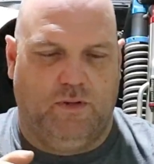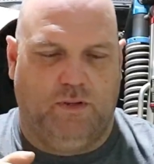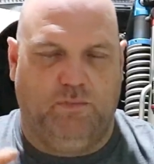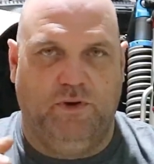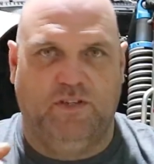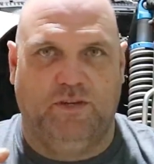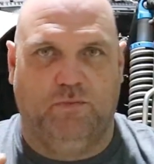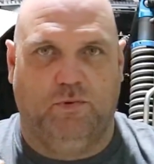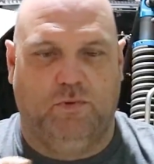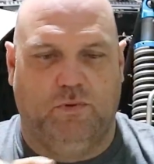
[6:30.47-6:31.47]
they're pretty
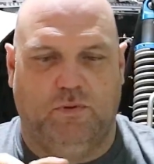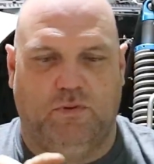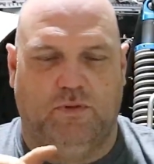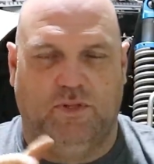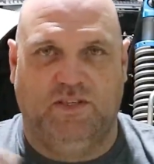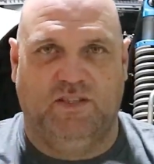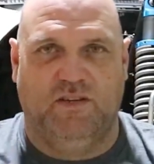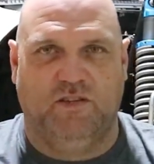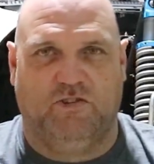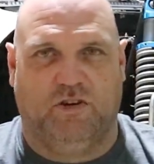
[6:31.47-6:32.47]
simple. This
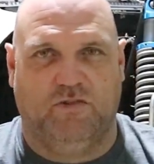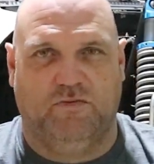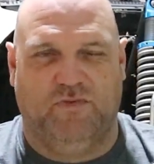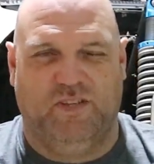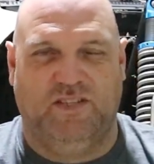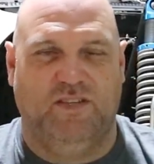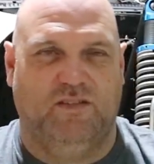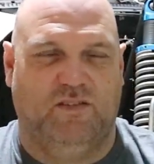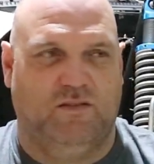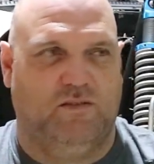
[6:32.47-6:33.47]
isn't instructional, this
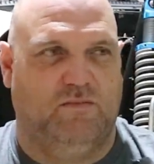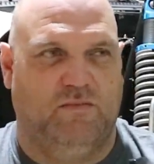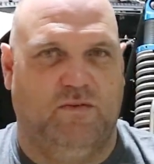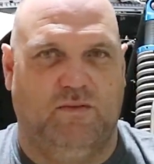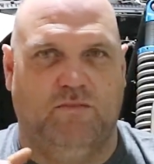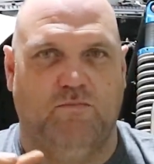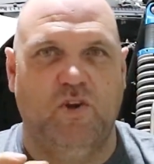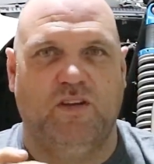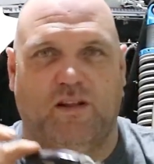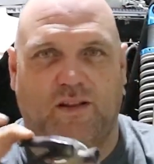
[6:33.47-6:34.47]
is
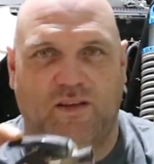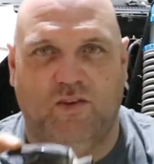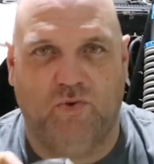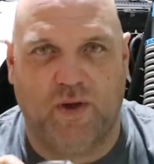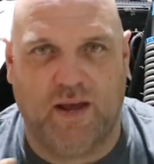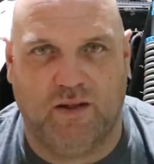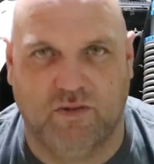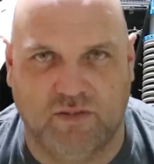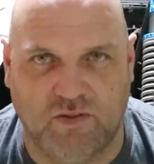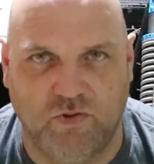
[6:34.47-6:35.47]
me telling you how to
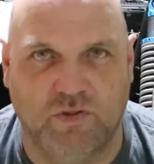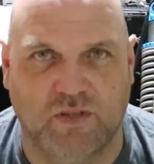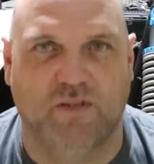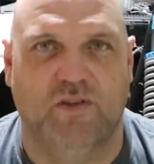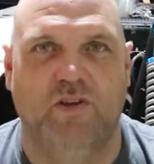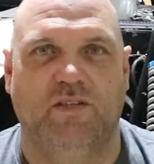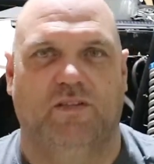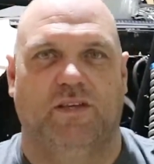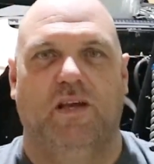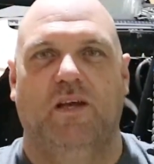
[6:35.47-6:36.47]
use it
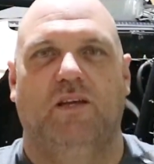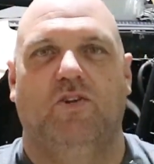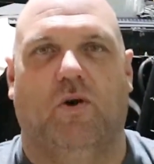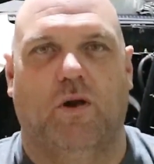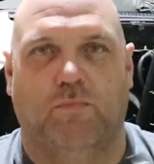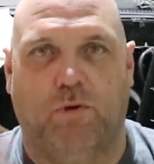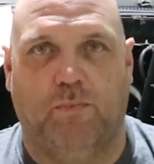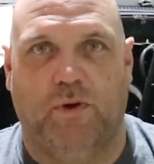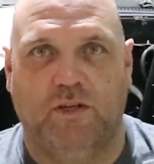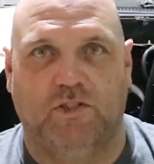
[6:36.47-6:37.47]
easily, not a
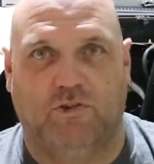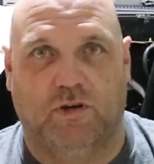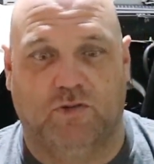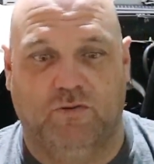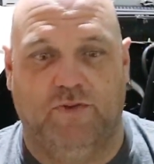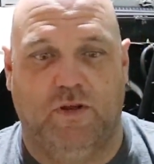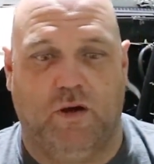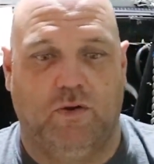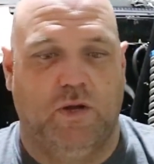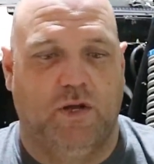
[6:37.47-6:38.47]
proper instructional
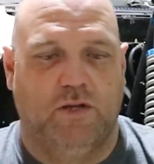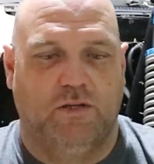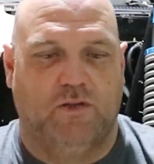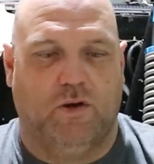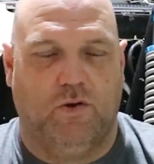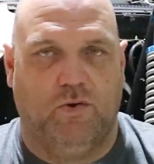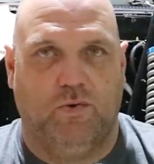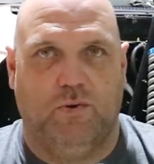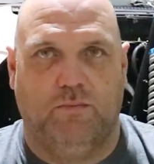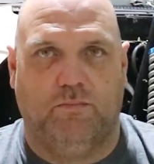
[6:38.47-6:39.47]
video.
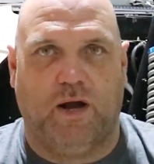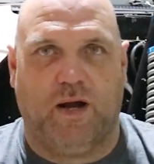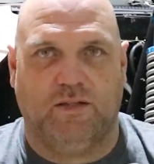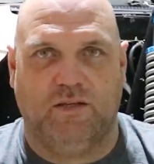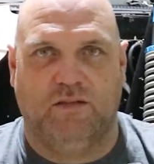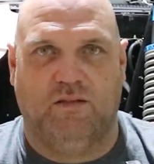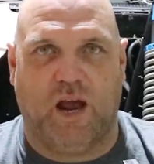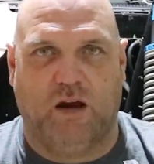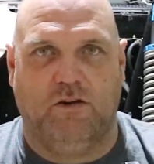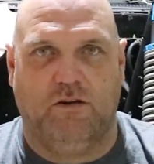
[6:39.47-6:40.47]
So PASS is the
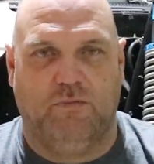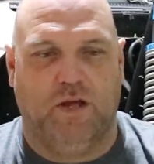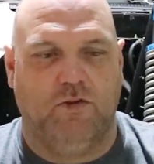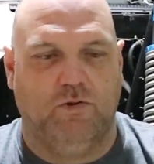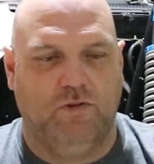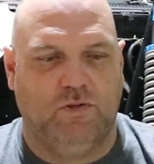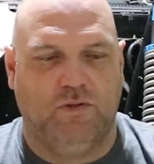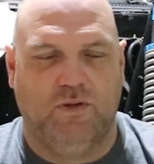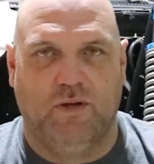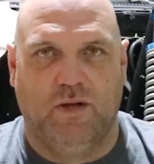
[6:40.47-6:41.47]
acronym they
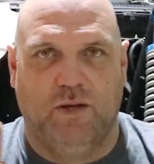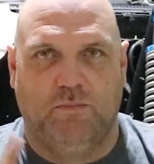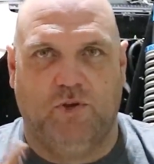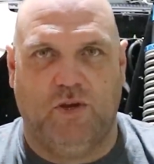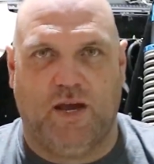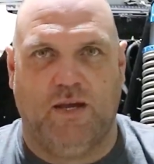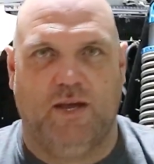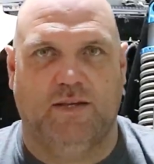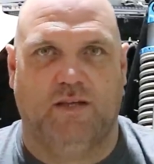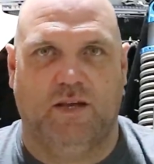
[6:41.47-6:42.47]
use,
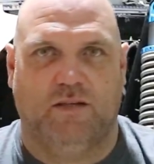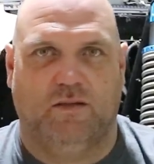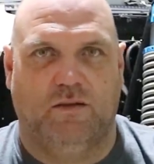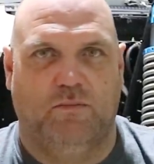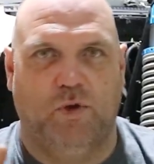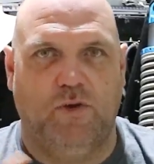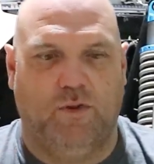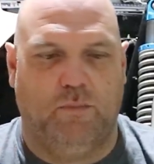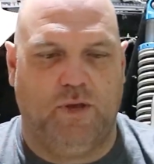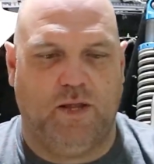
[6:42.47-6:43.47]
P-A-S-S, P for
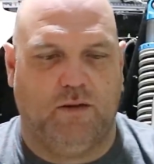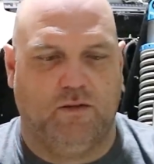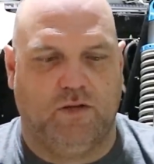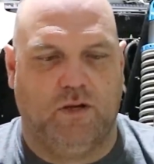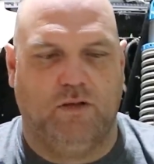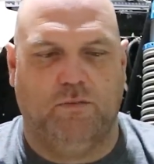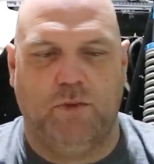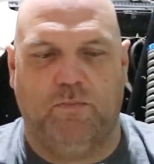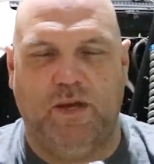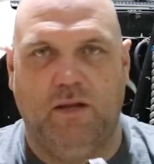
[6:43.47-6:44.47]
the pin. So there'll be
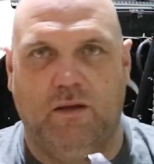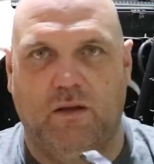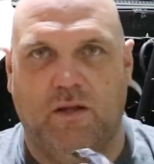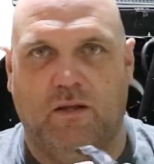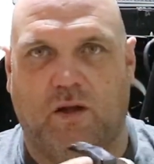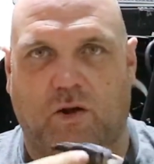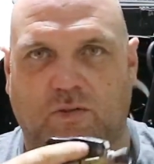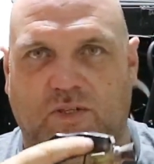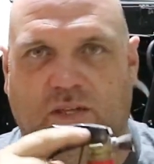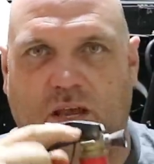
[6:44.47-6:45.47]
a pin that
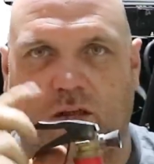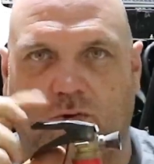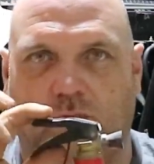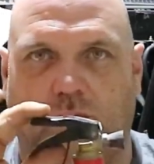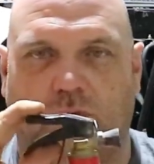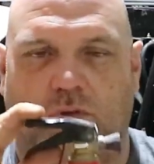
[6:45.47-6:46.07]
holds this handle